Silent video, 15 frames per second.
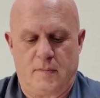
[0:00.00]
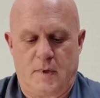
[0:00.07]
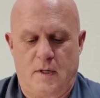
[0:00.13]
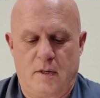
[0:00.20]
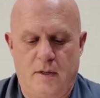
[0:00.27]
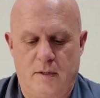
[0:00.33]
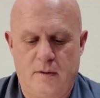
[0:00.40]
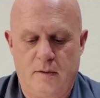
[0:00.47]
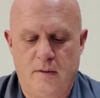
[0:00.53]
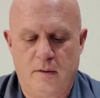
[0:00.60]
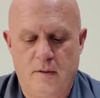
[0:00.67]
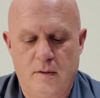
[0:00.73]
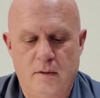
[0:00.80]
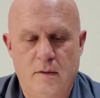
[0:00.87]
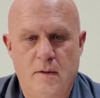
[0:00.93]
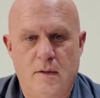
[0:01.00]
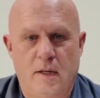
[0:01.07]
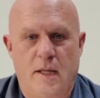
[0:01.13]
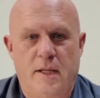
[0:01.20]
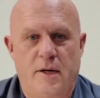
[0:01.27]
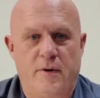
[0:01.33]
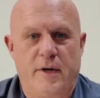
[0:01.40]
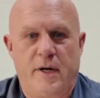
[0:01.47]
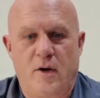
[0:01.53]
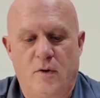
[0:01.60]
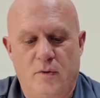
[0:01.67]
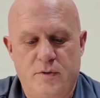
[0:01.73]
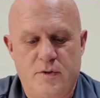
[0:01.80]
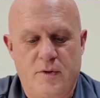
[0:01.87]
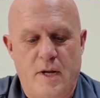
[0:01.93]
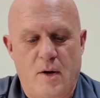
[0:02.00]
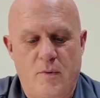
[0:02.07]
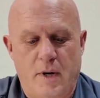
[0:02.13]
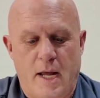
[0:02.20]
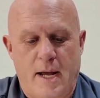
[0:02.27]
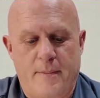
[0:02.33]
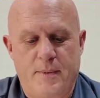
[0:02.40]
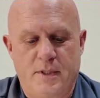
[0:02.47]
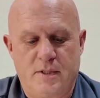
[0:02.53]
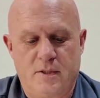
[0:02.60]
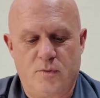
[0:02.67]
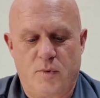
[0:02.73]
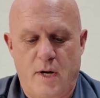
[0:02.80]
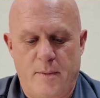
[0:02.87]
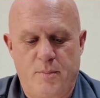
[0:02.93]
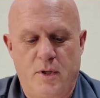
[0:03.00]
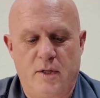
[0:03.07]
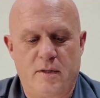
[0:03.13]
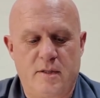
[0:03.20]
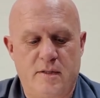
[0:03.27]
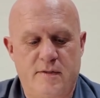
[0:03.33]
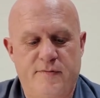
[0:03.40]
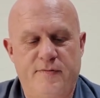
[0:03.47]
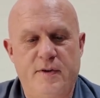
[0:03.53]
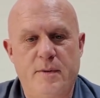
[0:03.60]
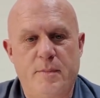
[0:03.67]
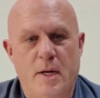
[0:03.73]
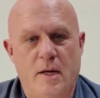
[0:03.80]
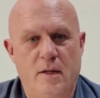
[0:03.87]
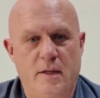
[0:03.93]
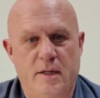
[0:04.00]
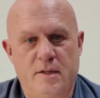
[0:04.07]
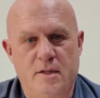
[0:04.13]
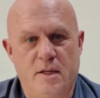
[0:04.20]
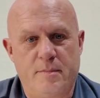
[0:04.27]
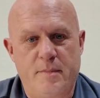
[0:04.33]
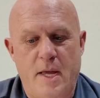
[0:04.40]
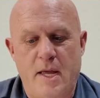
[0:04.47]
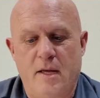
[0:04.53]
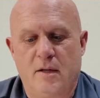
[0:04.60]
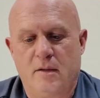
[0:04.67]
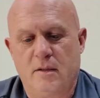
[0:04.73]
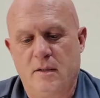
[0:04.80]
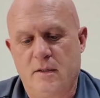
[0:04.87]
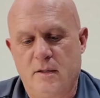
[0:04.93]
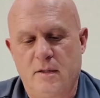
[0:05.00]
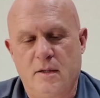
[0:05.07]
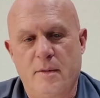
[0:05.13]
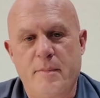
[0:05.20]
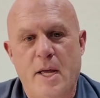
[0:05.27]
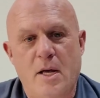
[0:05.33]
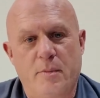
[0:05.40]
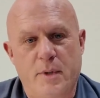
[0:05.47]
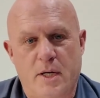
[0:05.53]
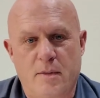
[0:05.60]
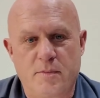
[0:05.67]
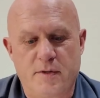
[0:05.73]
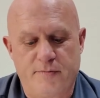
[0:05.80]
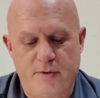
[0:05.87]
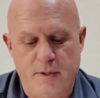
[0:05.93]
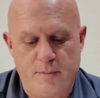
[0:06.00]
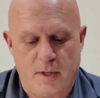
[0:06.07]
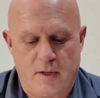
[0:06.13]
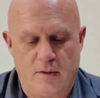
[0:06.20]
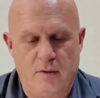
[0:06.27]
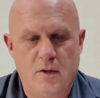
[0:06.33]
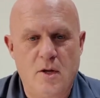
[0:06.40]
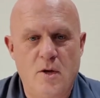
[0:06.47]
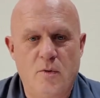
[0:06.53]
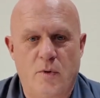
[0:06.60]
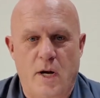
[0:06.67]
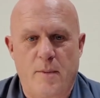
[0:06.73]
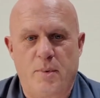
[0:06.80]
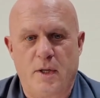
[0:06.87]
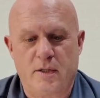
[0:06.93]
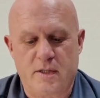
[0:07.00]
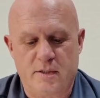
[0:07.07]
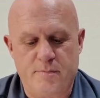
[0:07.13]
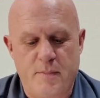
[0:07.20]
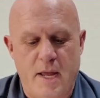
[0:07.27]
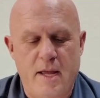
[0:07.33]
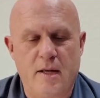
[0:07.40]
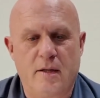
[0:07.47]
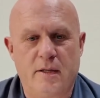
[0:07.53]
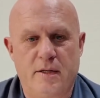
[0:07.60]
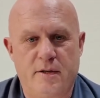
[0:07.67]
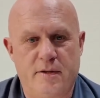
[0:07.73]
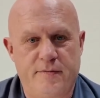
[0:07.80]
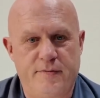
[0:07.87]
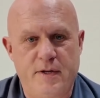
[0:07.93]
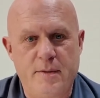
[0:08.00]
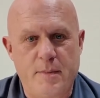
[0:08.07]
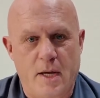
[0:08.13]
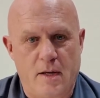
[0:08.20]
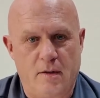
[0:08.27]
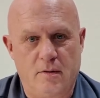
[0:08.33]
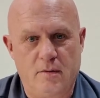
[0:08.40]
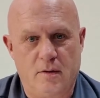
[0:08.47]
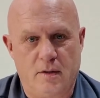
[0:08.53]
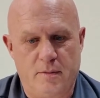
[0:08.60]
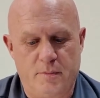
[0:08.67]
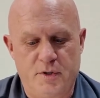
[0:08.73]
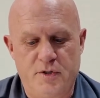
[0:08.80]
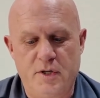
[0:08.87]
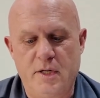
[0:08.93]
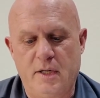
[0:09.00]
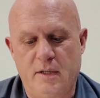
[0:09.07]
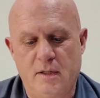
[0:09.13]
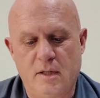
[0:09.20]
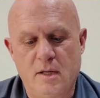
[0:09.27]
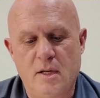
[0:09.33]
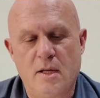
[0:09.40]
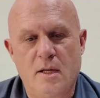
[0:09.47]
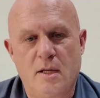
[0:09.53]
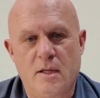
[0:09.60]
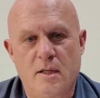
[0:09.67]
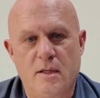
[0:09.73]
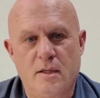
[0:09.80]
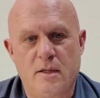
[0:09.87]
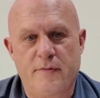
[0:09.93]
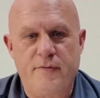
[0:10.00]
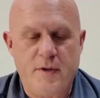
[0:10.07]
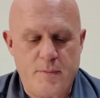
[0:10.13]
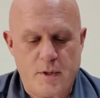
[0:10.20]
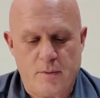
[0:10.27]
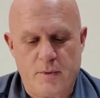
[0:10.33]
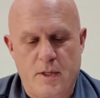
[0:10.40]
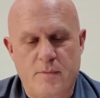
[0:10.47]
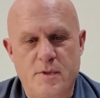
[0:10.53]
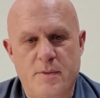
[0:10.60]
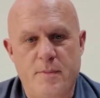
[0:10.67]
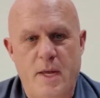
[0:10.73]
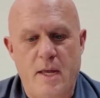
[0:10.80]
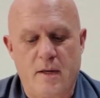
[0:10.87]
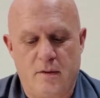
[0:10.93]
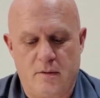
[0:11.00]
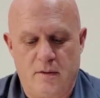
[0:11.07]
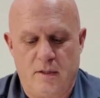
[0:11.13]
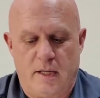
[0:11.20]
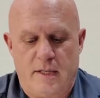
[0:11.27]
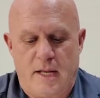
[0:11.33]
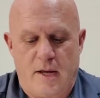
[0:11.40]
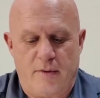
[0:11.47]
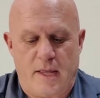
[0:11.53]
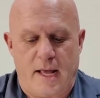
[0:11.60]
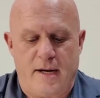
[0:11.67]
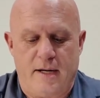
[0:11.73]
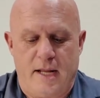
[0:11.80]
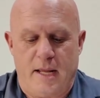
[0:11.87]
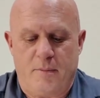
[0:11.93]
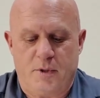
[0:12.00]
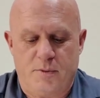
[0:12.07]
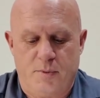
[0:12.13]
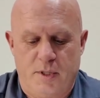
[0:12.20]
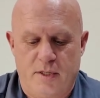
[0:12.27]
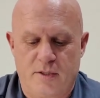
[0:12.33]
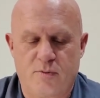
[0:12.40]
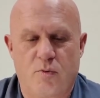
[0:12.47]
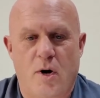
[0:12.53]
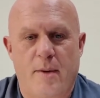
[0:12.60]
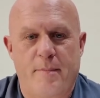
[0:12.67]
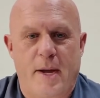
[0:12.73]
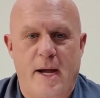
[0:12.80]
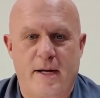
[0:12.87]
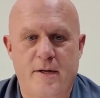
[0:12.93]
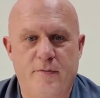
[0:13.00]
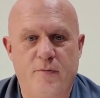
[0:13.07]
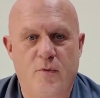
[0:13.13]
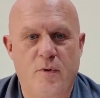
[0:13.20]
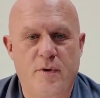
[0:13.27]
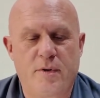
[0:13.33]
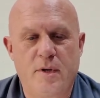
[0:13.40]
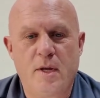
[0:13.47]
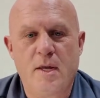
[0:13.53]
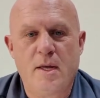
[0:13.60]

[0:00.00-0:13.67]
Okay, and there I go. So now what happens is when I plug this female into the male becomes a female. When I plug this male into the female on the machine, the female becomes a male. And now that enables me to swap back and forth